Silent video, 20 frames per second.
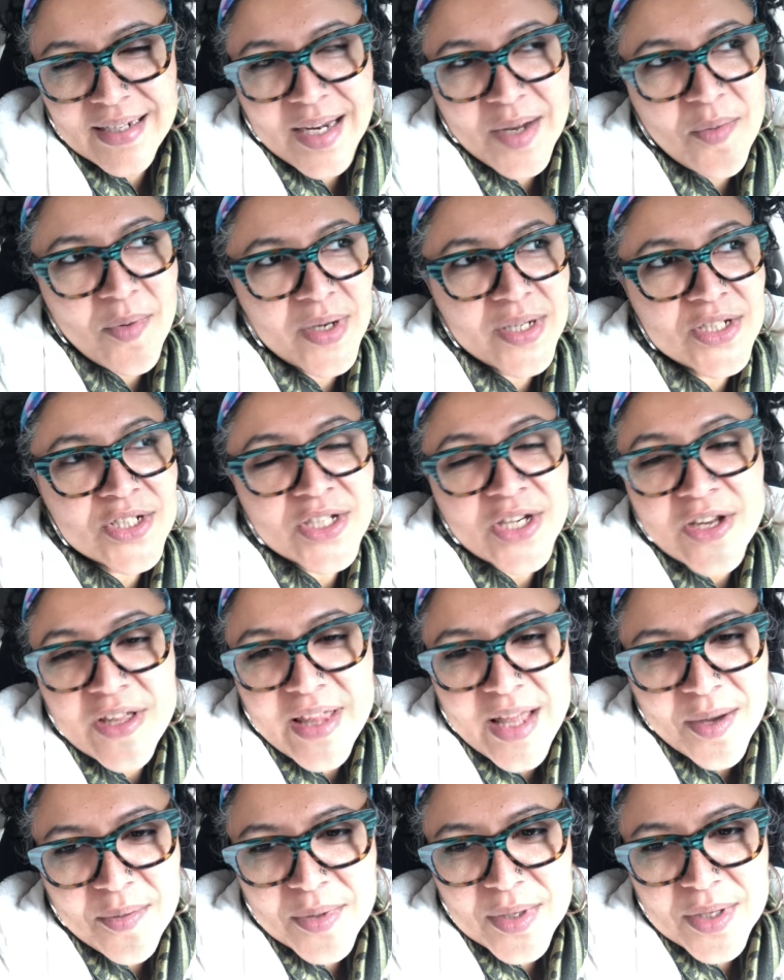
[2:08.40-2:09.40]
and I want to share
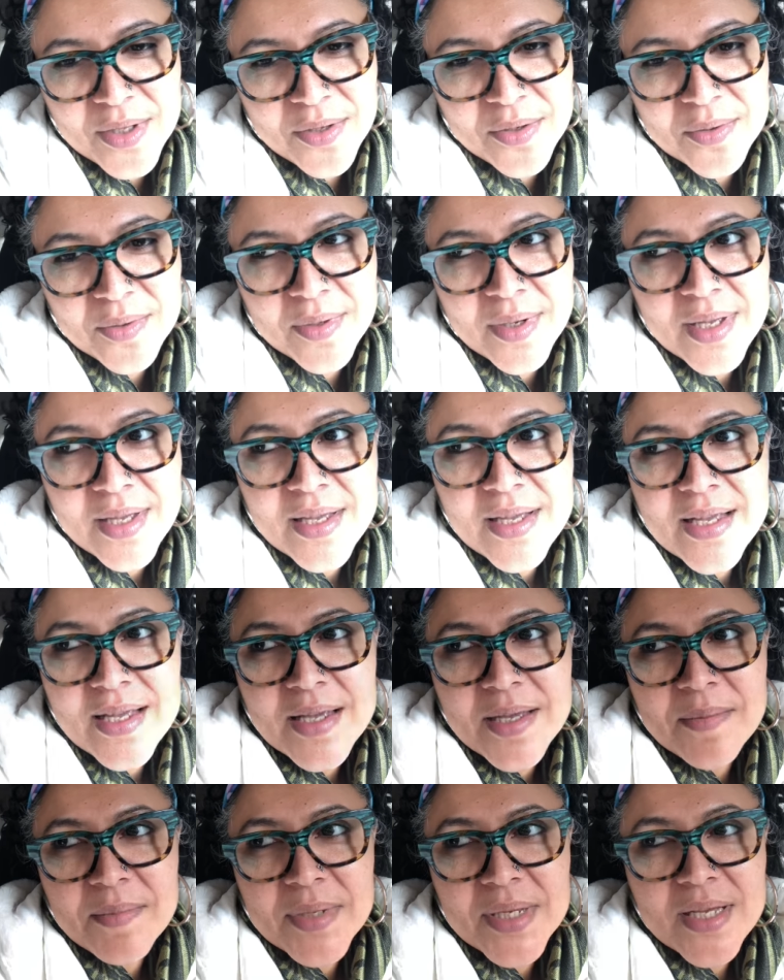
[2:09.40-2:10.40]
that with you
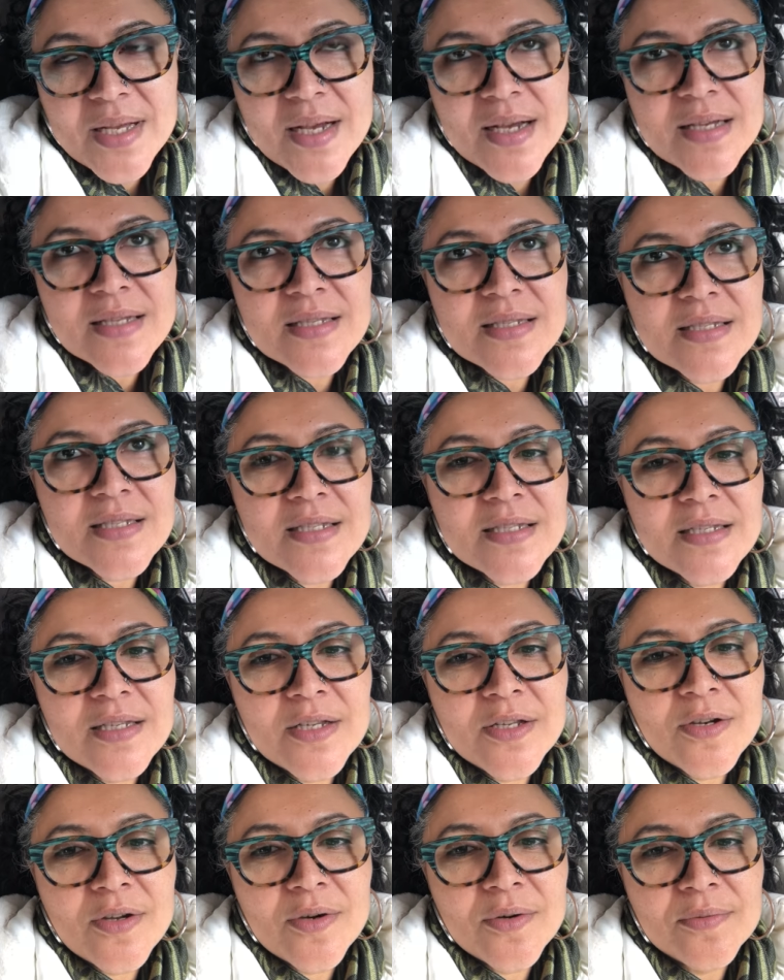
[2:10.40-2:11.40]
because,
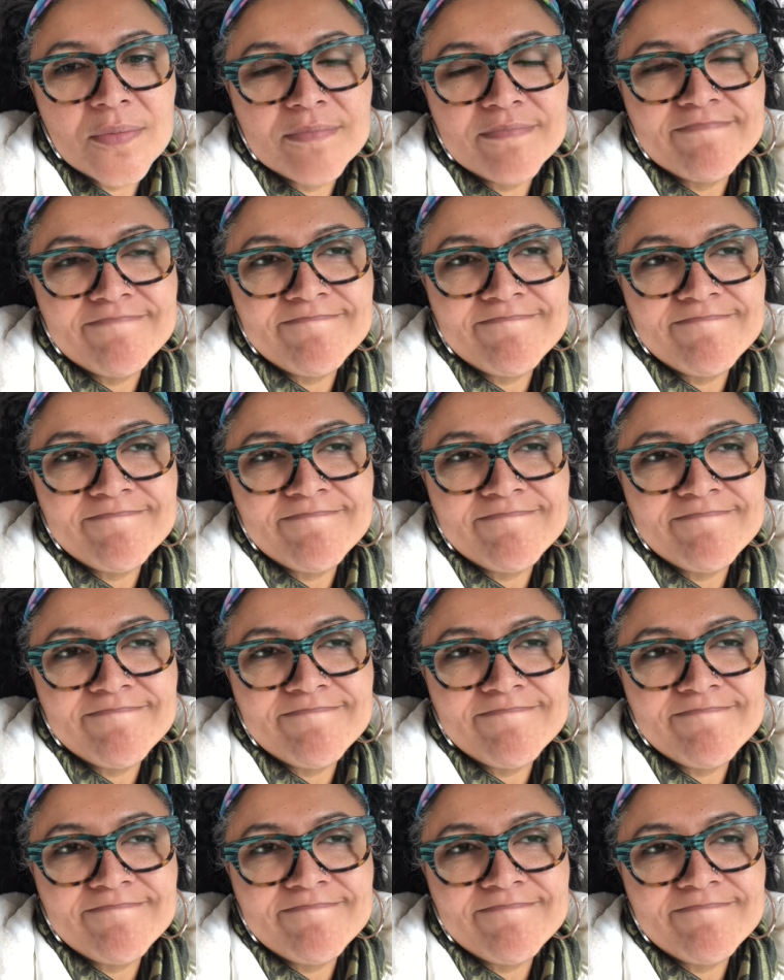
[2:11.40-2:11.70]
you know,